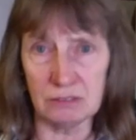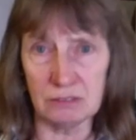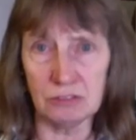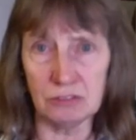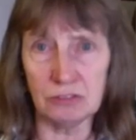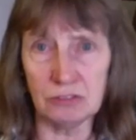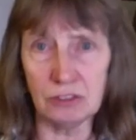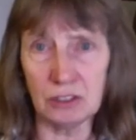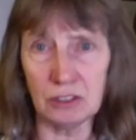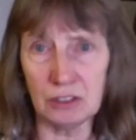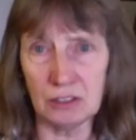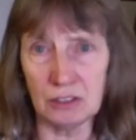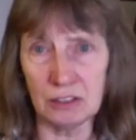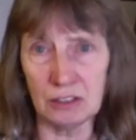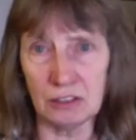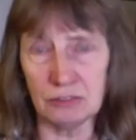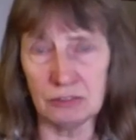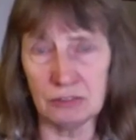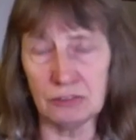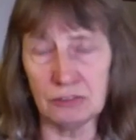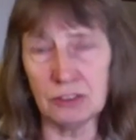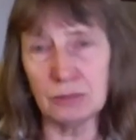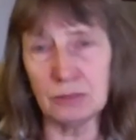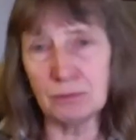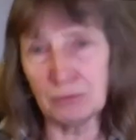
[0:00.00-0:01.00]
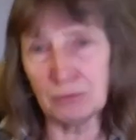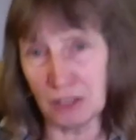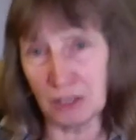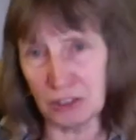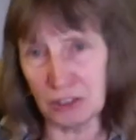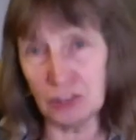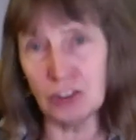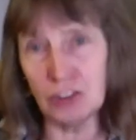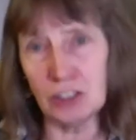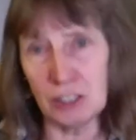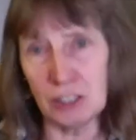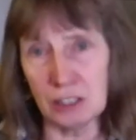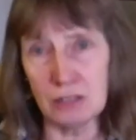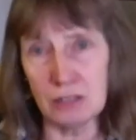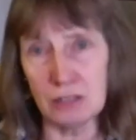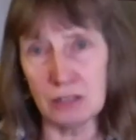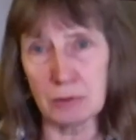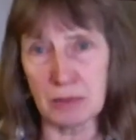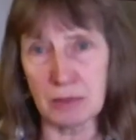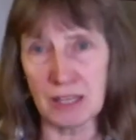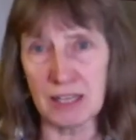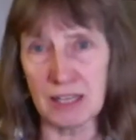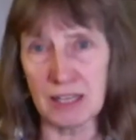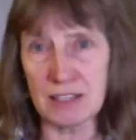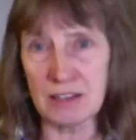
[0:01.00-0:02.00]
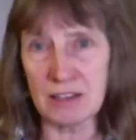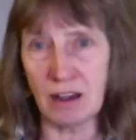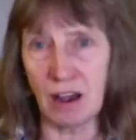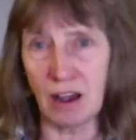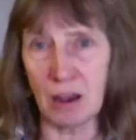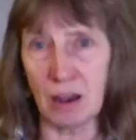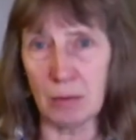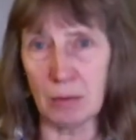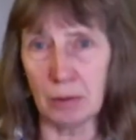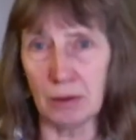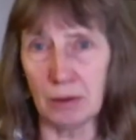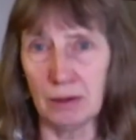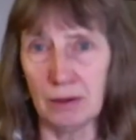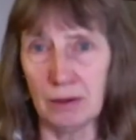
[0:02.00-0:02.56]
for for a genome of that type.